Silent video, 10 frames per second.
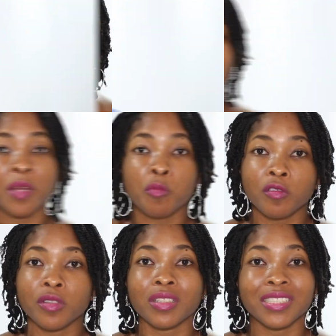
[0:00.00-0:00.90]
I then
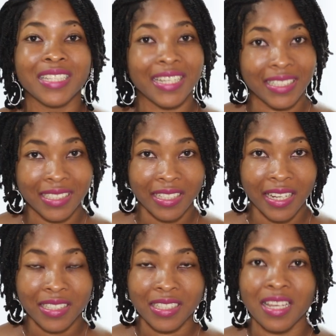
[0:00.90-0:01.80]
moved on to
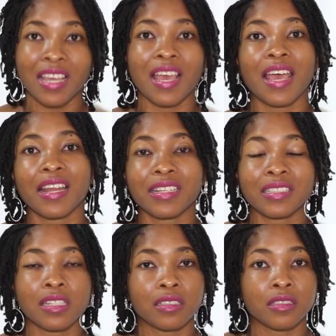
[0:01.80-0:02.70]
internet, and
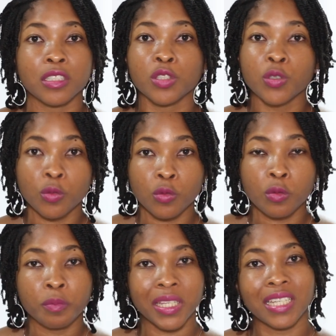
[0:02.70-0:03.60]
the
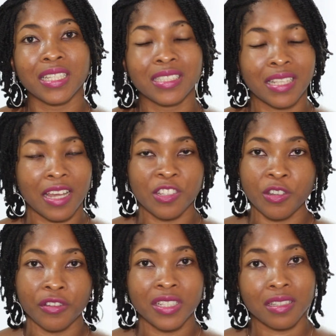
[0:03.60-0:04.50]
two biggest
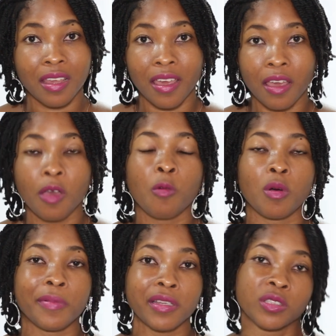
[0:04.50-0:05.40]
categories there
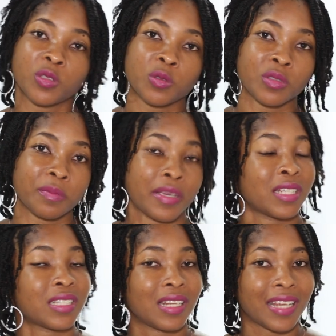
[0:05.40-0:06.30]
were persons who
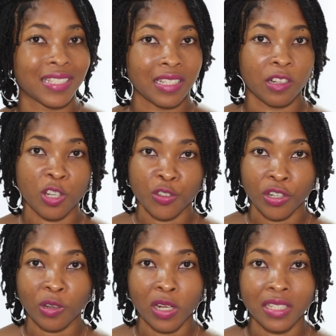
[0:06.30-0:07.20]
spent less than
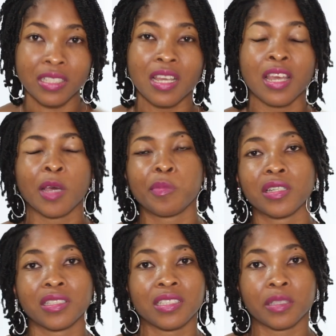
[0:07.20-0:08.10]
$100 and
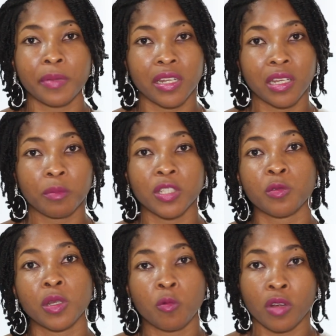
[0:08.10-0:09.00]
persons spending
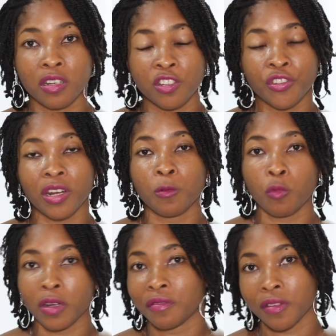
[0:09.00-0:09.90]
between $100 and $150.